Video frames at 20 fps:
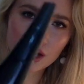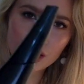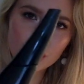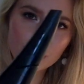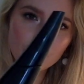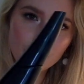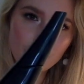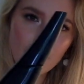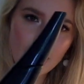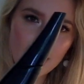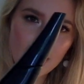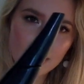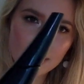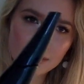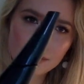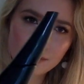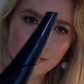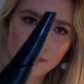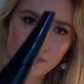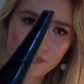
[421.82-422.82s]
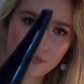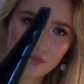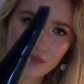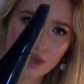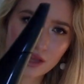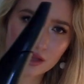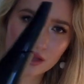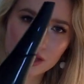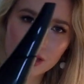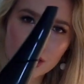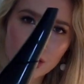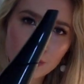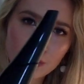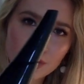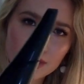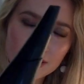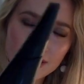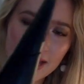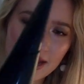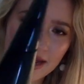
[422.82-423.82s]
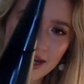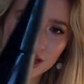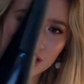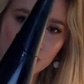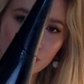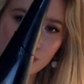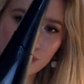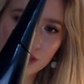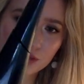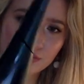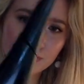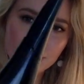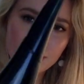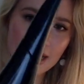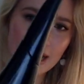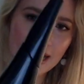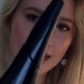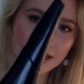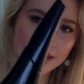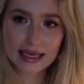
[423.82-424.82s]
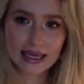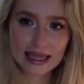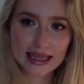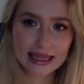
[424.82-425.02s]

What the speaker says: Karan Liquid Cashmere Black.